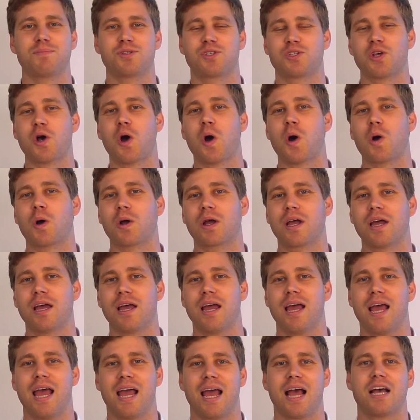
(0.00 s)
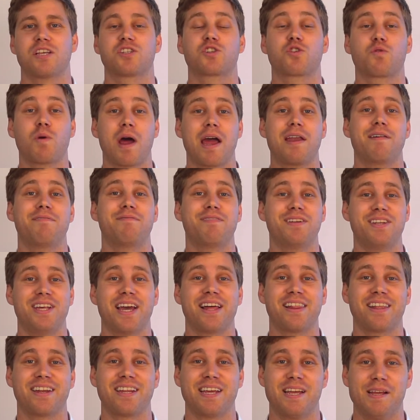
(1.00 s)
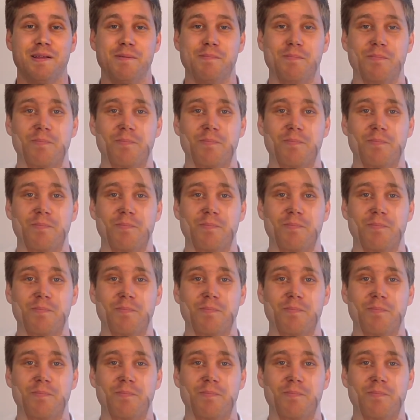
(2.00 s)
song has greater fidelity.